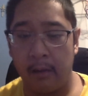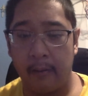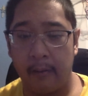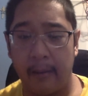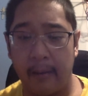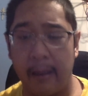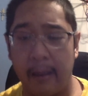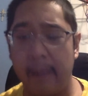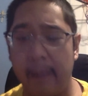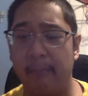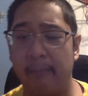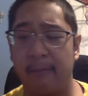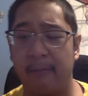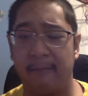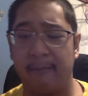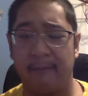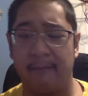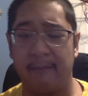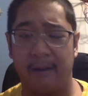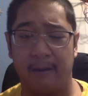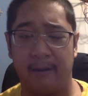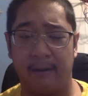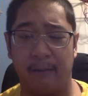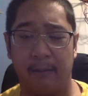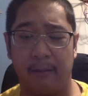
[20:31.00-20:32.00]
game
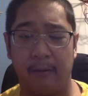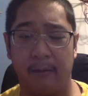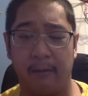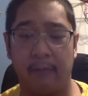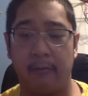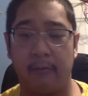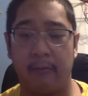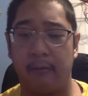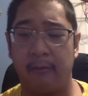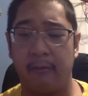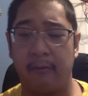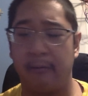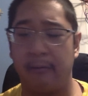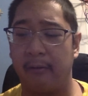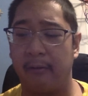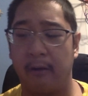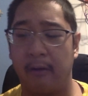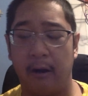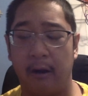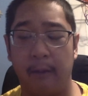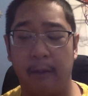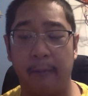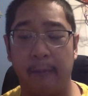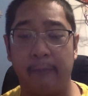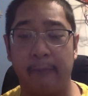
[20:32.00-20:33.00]
developers using
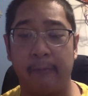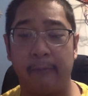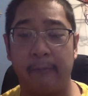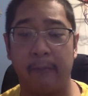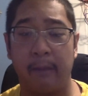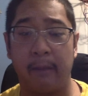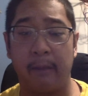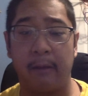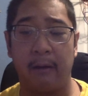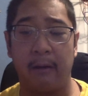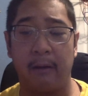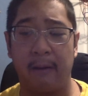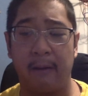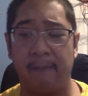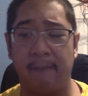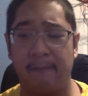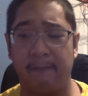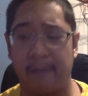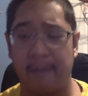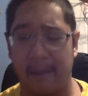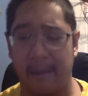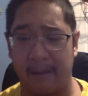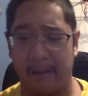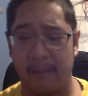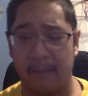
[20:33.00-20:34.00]
RPG Maker
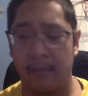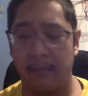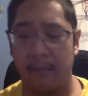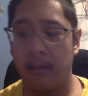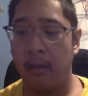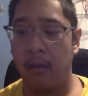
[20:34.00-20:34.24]
MV